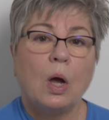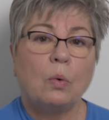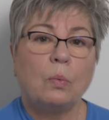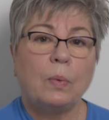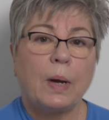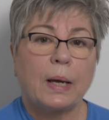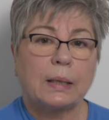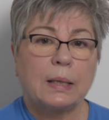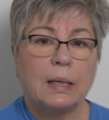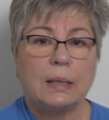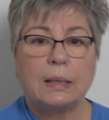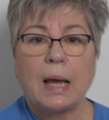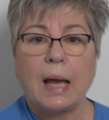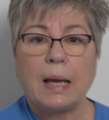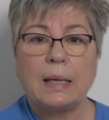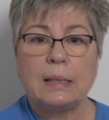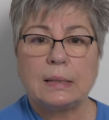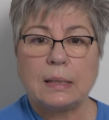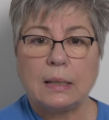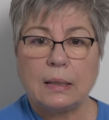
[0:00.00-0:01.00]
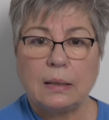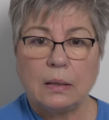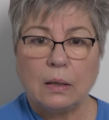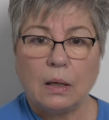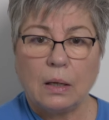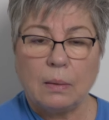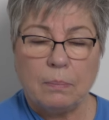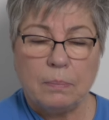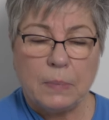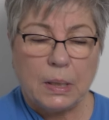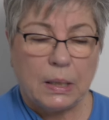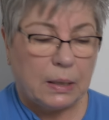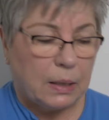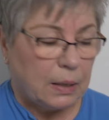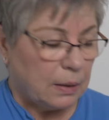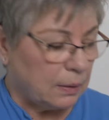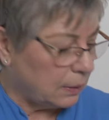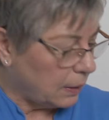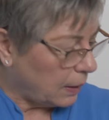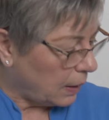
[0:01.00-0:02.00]
recognize it
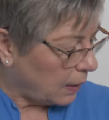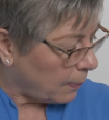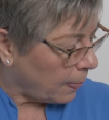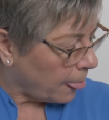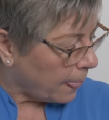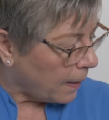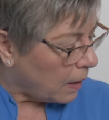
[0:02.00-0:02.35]
immediately.